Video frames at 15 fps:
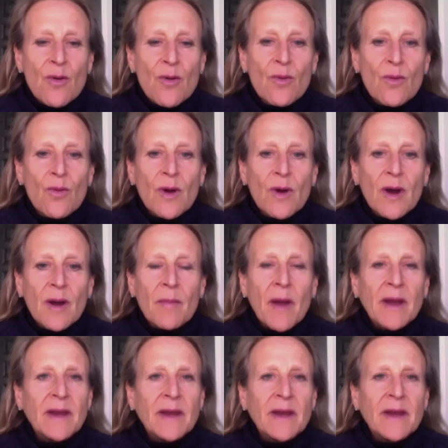
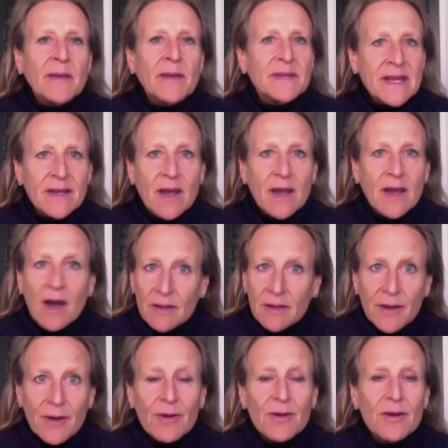So my name is
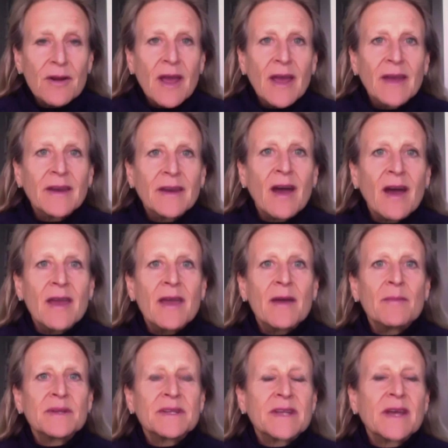Nancy Colier,
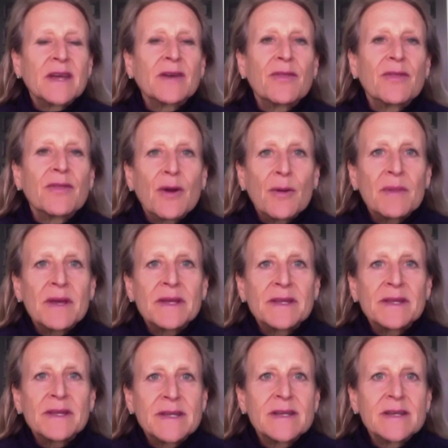and I am a
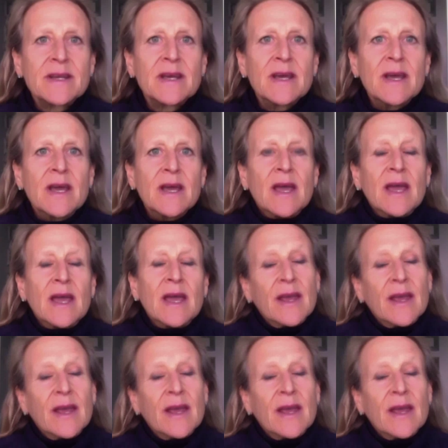psychotherapist,